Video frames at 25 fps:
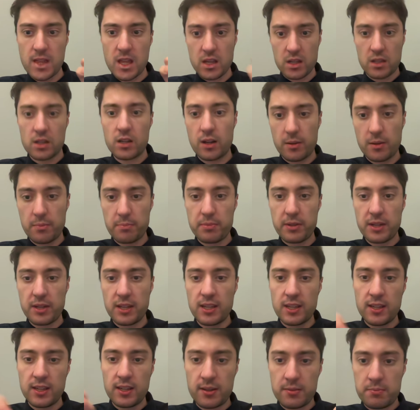
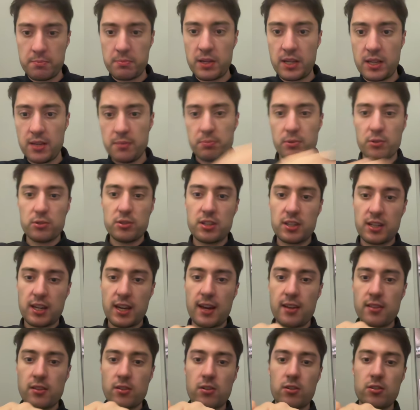company and people
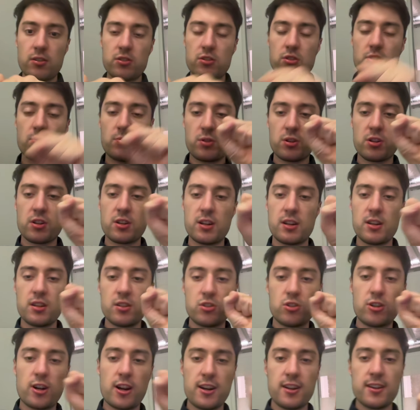together. So we're going to
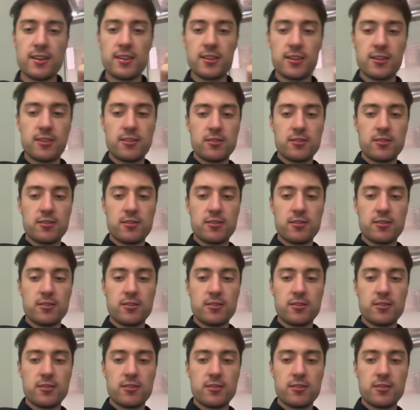try to